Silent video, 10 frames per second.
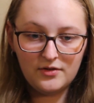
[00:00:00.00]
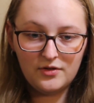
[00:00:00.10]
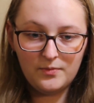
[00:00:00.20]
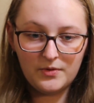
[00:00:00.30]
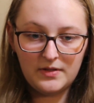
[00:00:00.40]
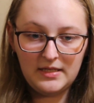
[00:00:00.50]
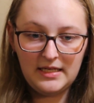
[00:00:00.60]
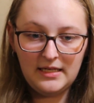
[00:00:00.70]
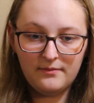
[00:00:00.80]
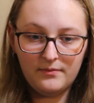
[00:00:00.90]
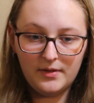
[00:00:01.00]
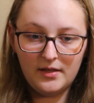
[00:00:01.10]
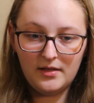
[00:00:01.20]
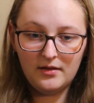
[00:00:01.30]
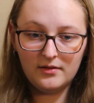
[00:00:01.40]
super see,
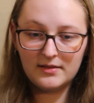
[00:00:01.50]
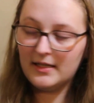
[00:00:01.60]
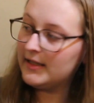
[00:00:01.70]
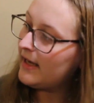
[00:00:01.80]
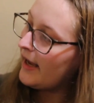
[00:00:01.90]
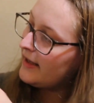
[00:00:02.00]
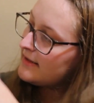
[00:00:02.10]
but it looks like that.